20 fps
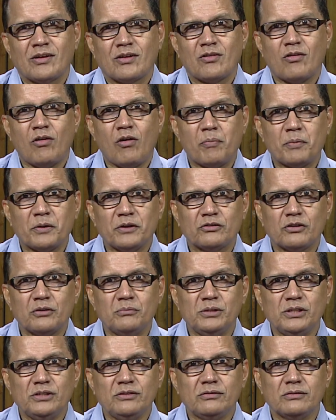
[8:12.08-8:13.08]

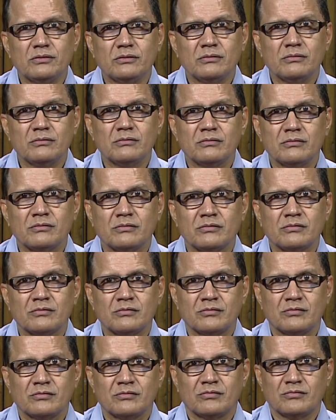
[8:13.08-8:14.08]
Cooperation means
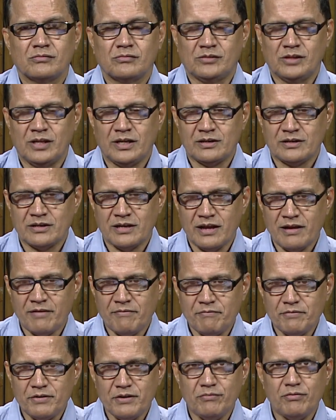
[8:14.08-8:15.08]
that
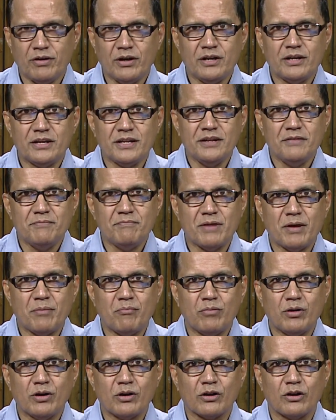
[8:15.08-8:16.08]
every one team
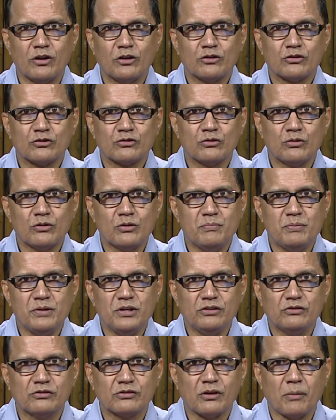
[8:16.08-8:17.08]
member should
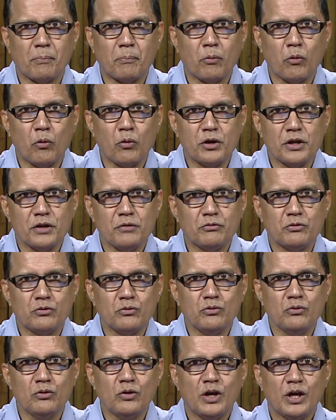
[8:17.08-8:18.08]
be supportive
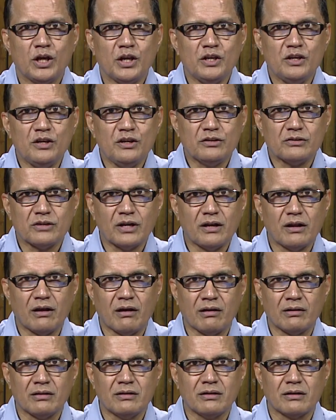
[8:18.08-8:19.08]
to each and
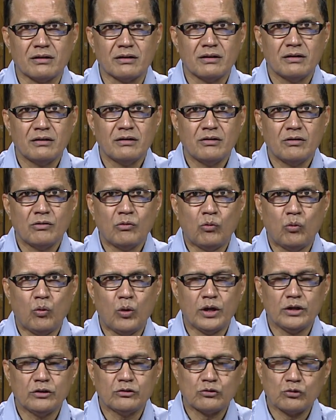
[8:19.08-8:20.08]
other
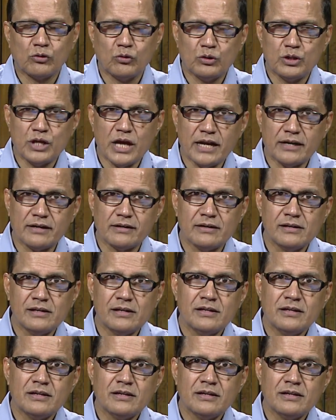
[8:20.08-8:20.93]
one, so that